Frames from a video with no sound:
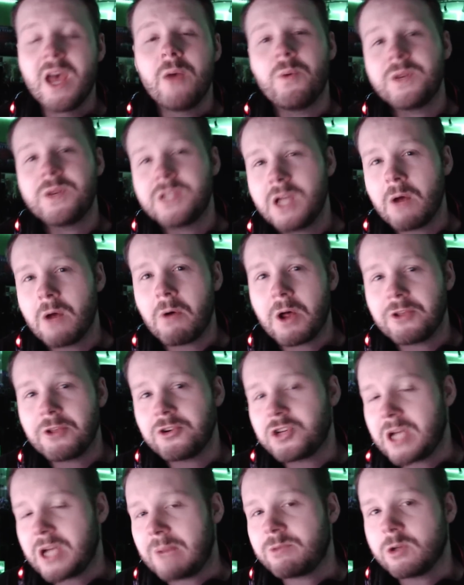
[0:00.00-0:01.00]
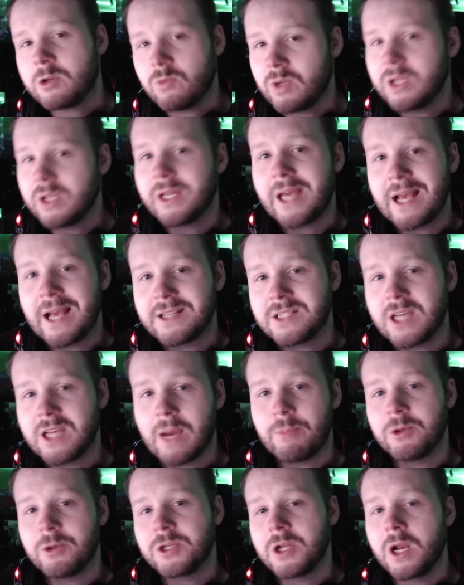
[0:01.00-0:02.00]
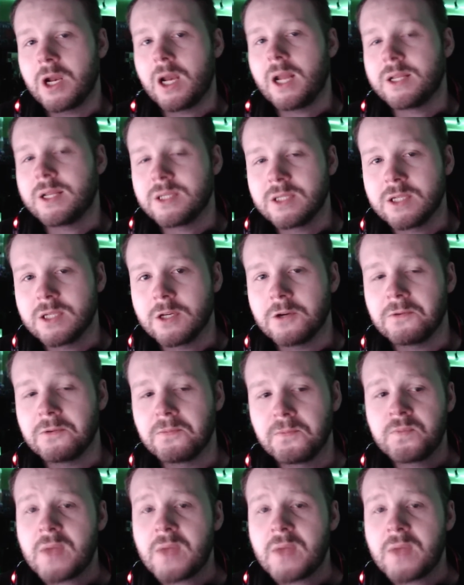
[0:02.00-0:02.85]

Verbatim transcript: which no other chapter really has the opportunity to do.